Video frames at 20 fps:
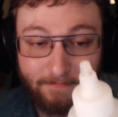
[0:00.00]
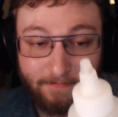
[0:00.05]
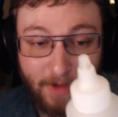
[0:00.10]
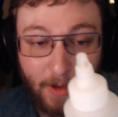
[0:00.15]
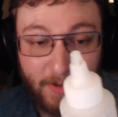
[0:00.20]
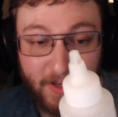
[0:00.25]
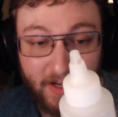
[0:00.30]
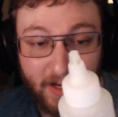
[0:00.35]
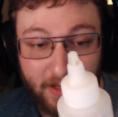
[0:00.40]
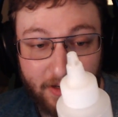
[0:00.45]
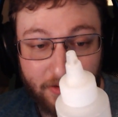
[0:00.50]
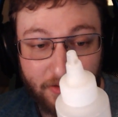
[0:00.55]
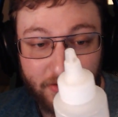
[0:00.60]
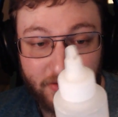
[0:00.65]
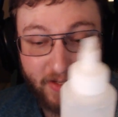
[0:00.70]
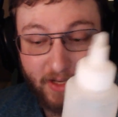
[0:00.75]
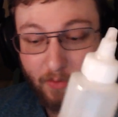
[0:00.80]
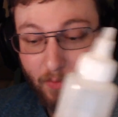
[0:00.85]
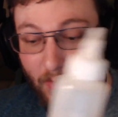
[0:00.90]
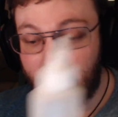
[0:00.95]
I mean, I
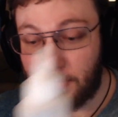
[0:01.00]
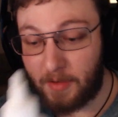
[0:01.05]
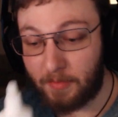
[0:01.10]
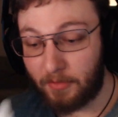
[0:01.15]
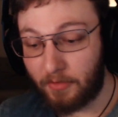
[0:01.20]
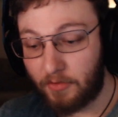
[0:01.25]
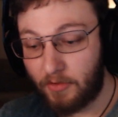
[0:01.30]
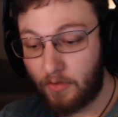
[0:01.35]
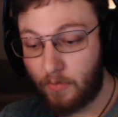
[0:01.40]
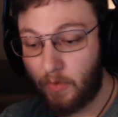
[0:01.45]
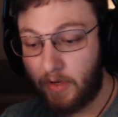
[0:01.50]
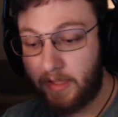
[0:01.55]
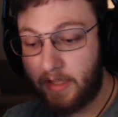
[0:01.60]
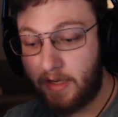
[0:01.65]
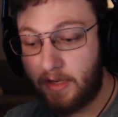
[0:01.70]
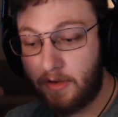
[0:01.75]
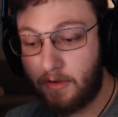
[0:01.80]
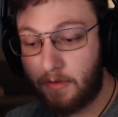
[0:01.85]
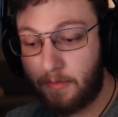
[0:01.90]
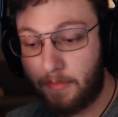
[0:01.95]
understand why people do and why they
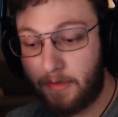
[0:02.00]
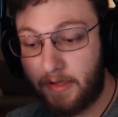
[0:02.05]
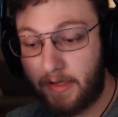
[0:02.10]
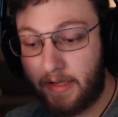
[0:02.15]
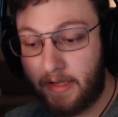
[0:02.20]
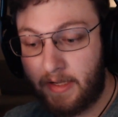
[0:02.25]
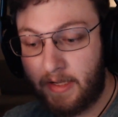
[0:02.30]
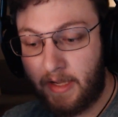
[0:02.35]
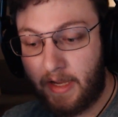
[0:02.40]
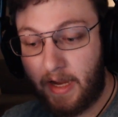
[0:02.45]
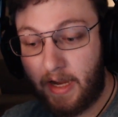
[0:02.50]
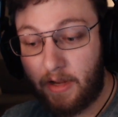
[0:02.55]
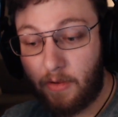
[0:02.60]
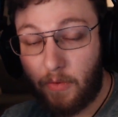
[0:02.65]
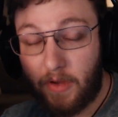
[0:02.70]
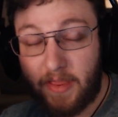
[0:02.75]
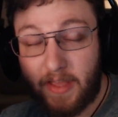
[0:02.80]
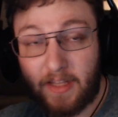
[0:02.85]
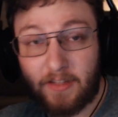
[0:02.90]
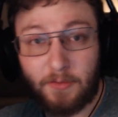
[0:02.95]
don't. But
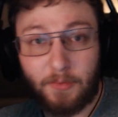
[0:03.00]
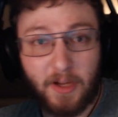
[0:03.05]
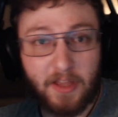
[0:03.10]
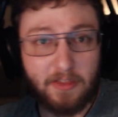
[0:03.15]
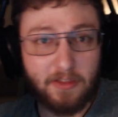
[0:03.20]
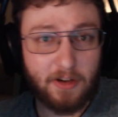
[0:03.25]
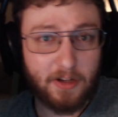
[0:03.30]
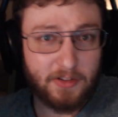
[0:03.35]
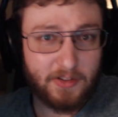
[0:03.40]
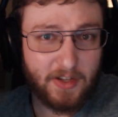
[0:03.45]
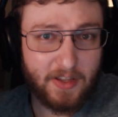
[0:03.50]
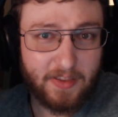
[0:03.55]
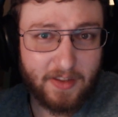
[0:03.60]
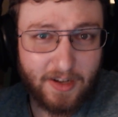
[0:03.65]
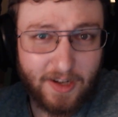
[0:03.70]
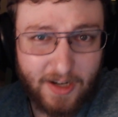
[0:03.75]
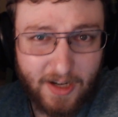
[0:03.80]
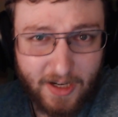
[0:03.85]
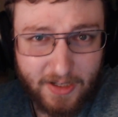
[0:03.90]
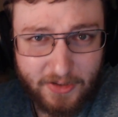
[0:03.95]
anyway, that's my thoughts on the
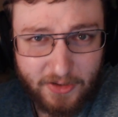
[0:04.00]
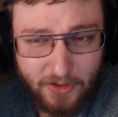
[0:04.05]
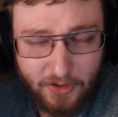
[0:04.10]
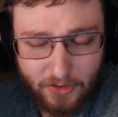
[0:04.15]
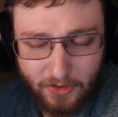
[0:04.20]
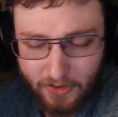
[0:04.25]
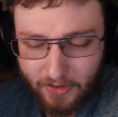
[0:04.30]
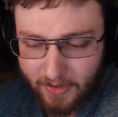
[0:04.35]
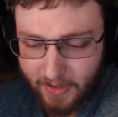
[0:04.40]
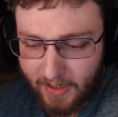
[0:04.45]
Custard.